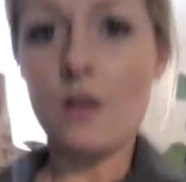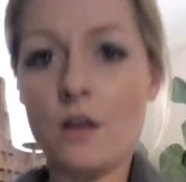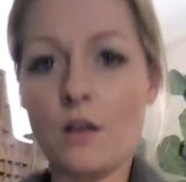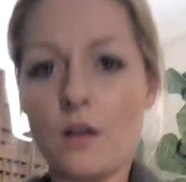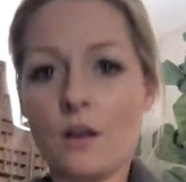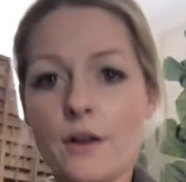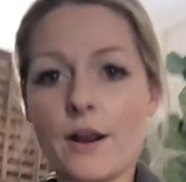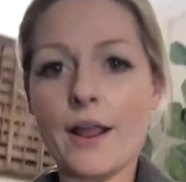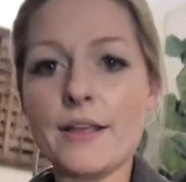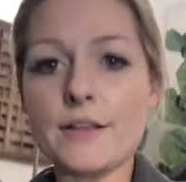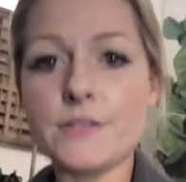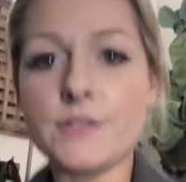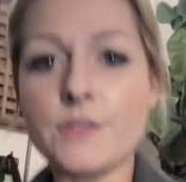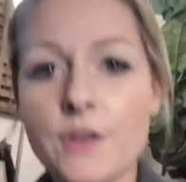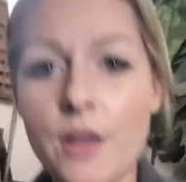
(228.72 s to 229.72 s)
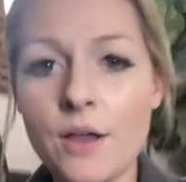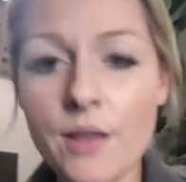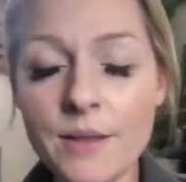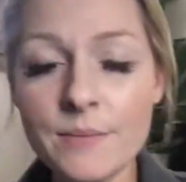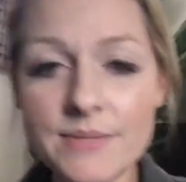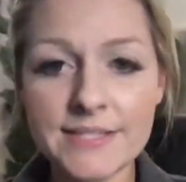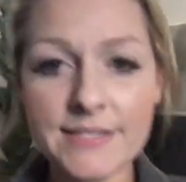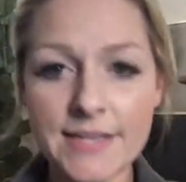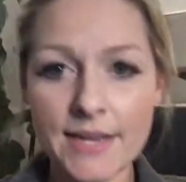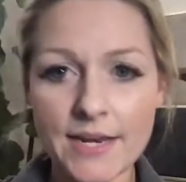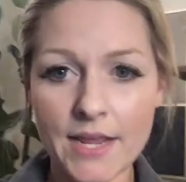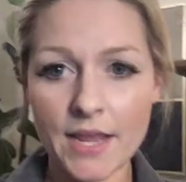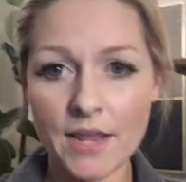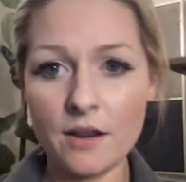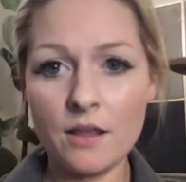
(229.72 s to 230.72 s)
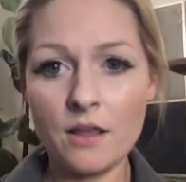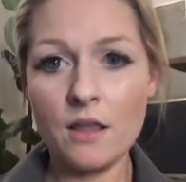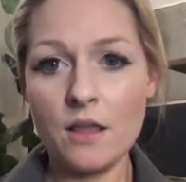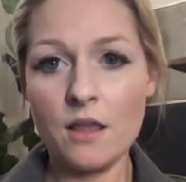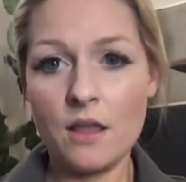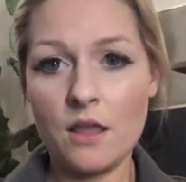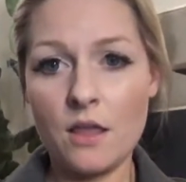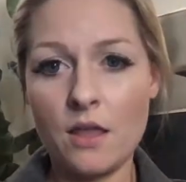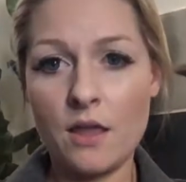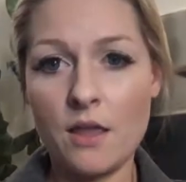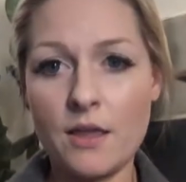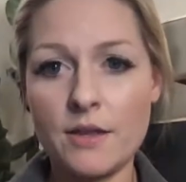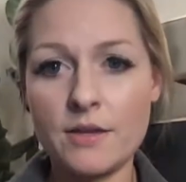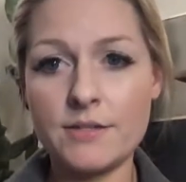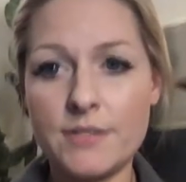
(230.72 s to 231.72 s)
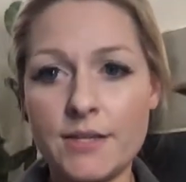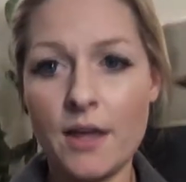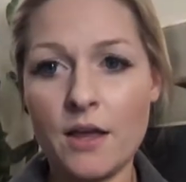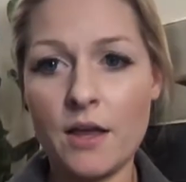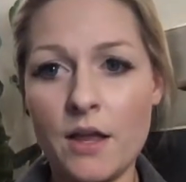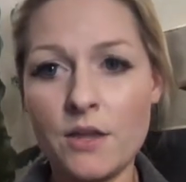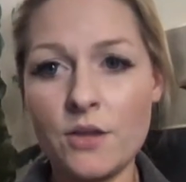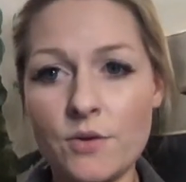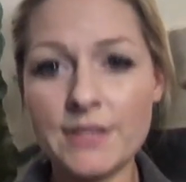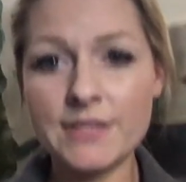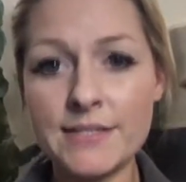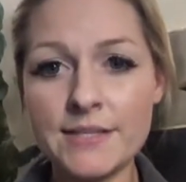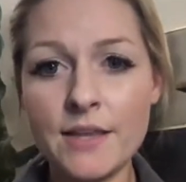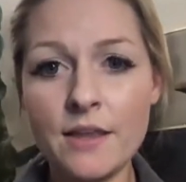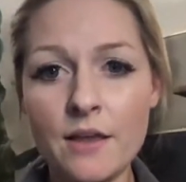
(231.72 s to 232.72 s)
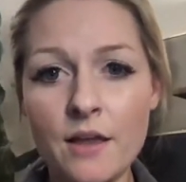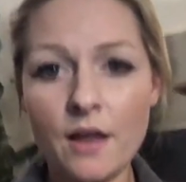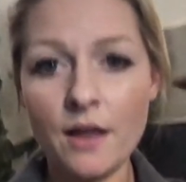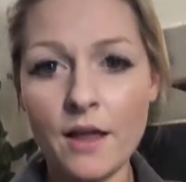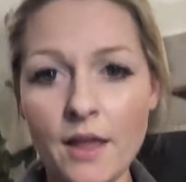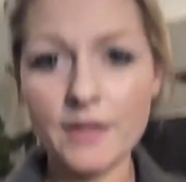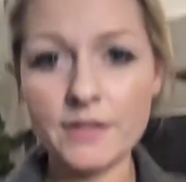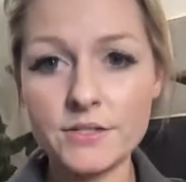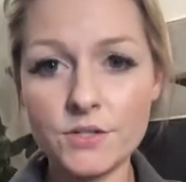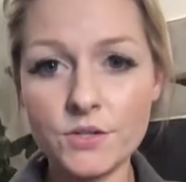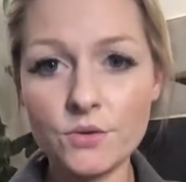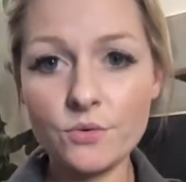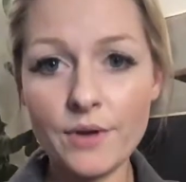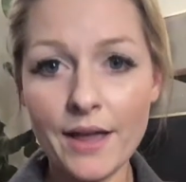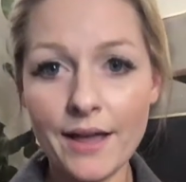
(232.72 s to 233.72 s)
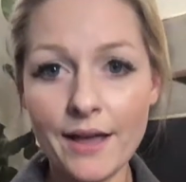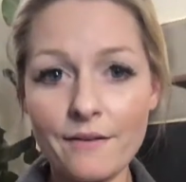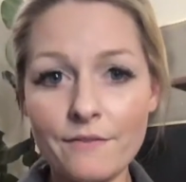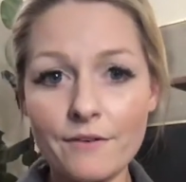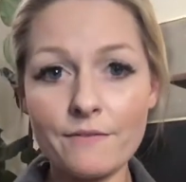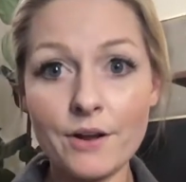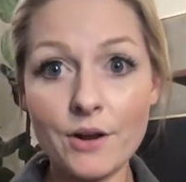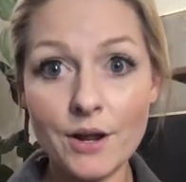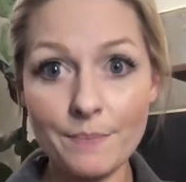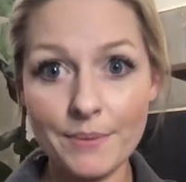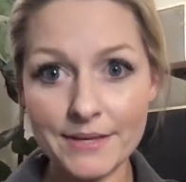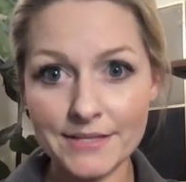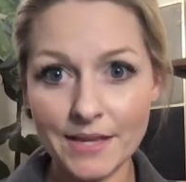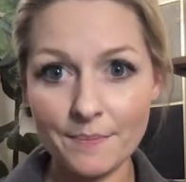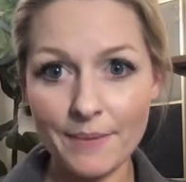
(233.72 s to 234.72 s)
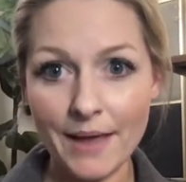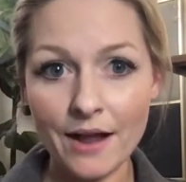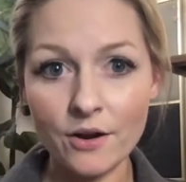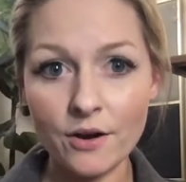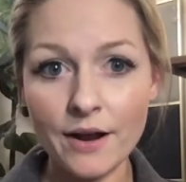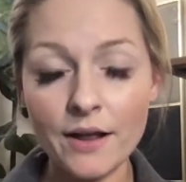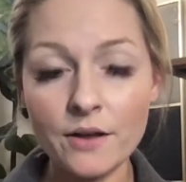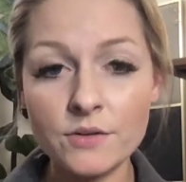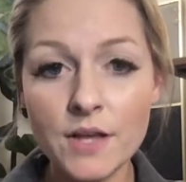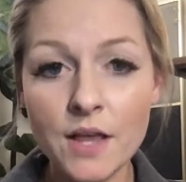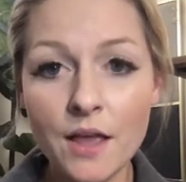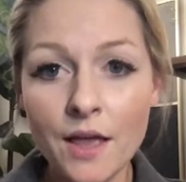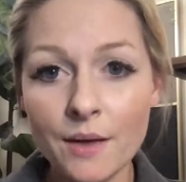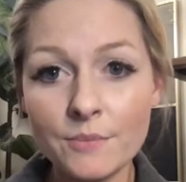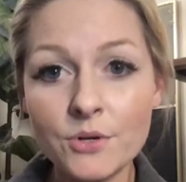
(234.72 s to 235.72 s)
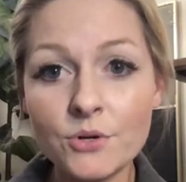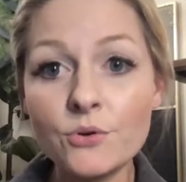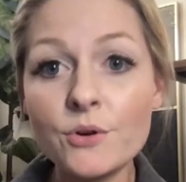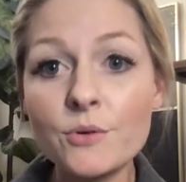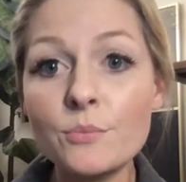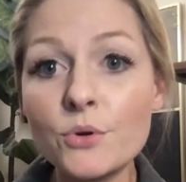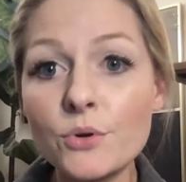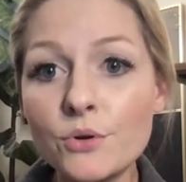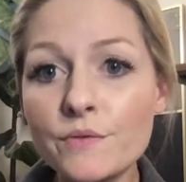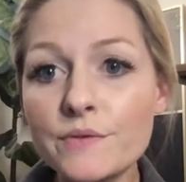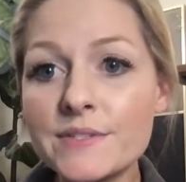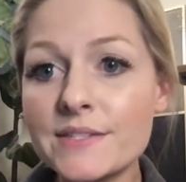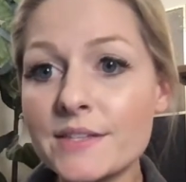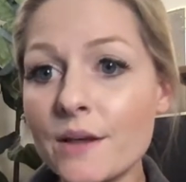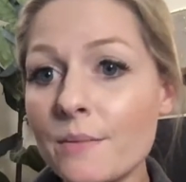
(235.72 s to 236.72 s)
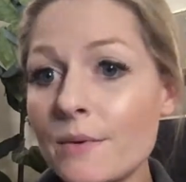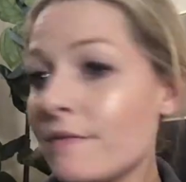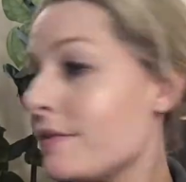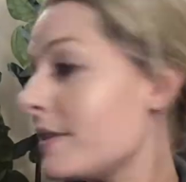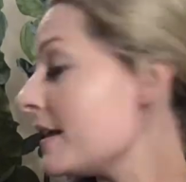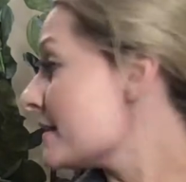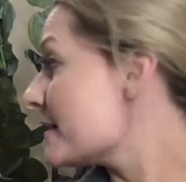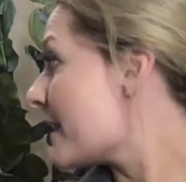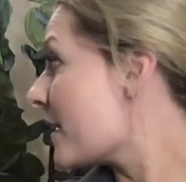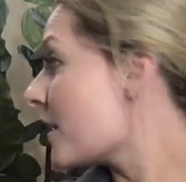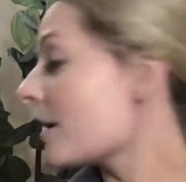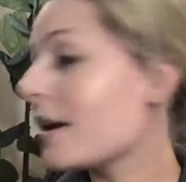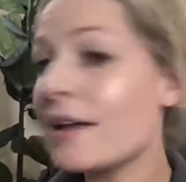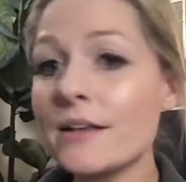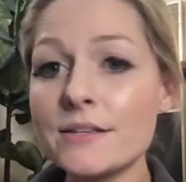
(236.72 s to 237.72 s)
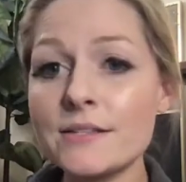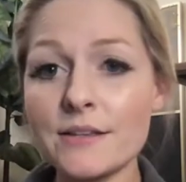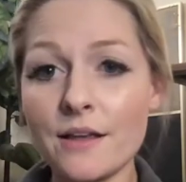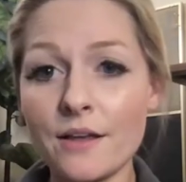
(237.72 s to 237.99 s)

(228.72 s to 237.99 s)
All right, so now I'm seated and you can see I do have a very busy background. I'm going to remove some of these areas